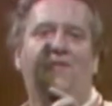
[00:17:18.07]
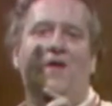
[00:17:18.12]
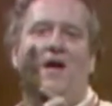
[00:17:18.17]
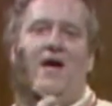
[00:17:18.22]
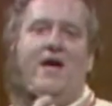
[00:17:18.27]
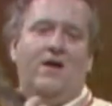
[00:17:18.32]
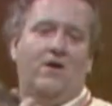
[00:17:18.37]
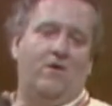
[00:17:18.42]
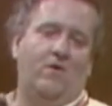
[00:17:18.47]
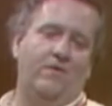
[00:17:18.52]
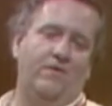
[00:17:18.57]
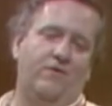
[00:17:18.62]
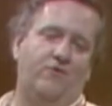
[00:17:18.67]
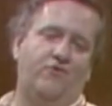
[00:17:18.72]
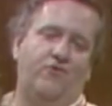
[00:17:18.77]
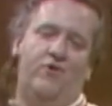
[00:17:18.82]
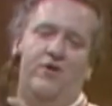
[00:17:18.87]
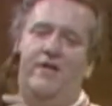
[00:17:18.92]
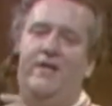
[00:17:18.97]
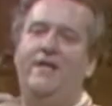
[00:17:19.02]
that on the
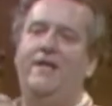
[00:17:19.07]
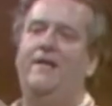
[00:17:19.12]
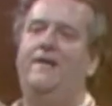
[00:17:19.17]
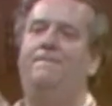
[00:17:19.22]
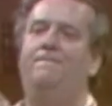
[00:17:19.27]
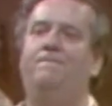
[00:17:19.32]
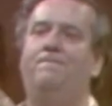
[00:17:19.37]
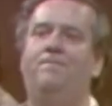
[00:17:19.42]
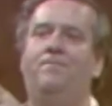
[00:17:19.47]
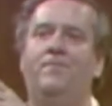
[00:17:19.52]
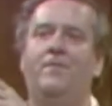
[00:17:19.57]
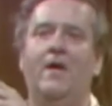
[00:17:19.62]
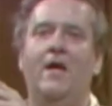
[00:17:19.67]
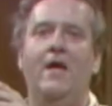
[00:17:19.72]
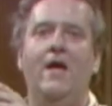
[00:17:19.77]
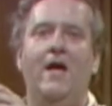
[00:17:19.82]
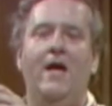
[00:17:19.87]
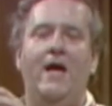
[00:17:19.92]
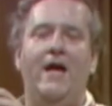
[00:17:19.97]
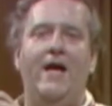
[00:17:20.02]
tree
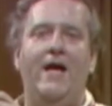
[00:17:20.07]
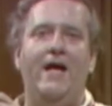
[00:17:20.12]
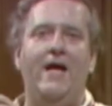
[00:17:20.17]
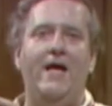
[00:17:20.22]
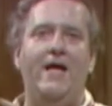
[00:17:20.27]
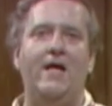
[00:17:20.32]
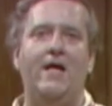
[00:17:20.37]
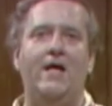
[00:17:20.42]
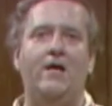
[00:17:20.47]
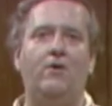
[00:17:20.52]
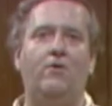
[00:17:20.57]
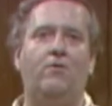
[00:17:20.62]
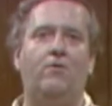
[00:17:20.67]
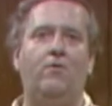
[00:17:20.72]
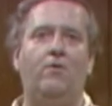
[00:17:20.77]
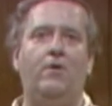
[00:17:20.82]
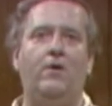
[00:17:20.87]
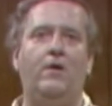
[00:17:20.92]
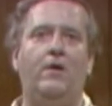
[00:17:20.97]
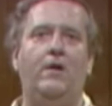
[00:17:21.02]
in
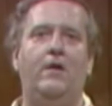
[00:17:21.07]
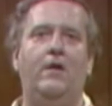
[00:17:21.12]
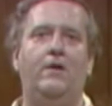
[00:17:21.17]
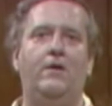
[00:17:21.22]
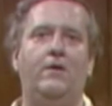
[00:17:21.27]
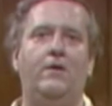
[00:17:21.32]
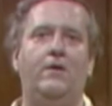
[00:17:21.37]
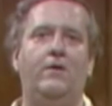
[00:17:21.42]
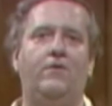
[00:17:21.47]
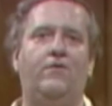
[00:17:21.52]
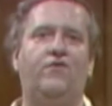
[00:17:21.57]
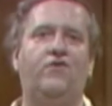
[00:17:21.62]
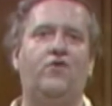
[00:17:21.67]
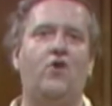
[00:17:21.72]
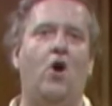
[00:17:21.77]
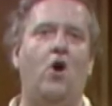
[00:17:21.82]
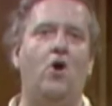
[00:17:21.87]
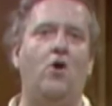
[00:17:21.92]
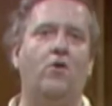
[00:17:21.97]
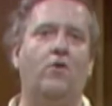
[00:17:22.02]

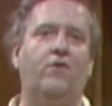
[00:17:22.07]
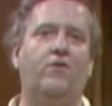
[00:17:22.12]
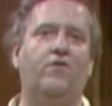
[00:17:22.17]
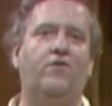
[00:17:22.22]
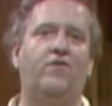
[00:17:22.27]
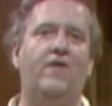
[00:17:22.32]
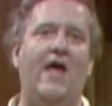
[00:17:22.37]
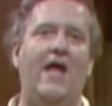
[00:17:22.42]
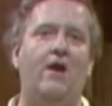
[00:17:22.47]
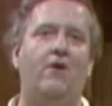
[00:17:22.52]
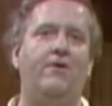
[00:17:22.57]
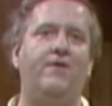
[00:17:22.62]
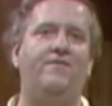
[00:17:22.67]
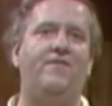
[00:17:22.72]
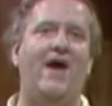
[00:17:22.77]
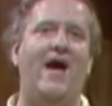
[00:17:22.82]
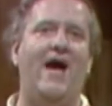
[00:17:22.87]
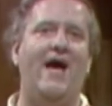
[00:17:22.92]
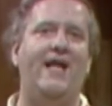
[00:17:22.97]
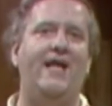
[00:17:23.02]
stalks that are
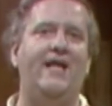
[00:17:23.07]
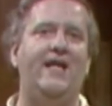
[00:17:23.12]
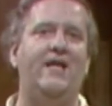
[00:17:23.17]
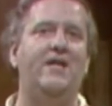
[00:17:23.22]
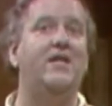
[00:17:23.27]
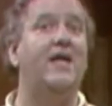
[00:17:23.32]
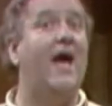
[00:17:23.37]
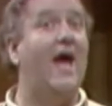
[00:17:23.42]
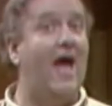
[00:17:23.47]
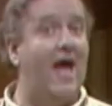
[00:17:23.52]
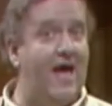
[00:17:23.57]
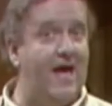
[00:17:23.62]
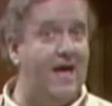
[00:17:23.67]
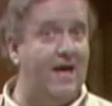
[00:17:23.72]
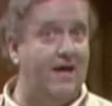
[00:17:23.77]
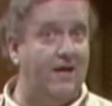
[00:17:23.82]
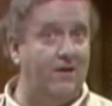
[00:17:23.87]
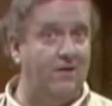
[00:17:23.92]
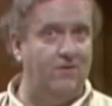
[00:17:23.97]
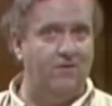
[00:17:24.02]
divided into
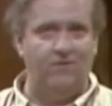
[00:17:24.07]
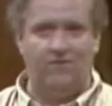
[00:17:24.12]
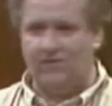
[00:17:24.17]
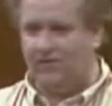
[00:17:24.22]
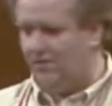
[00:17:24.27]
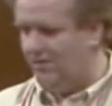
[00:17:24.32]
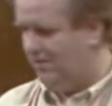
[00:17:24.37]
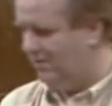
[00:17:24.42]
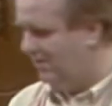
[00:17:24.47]
hands.